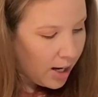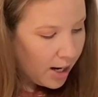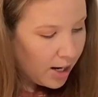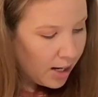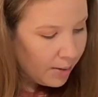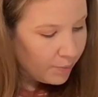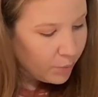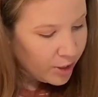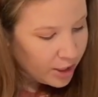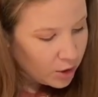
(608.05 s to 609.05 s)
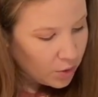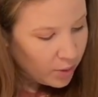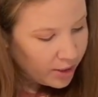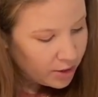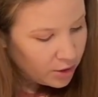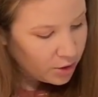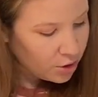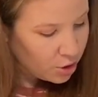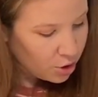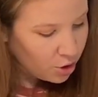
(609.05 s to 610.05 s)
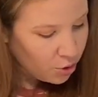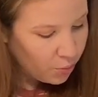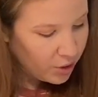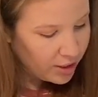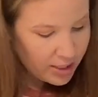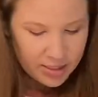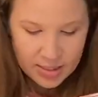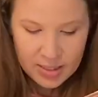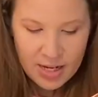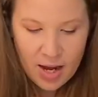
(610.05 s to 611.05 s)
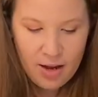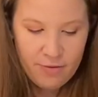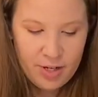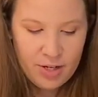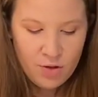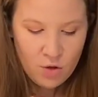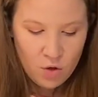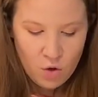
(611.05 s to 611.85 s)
we're going to put this in the oven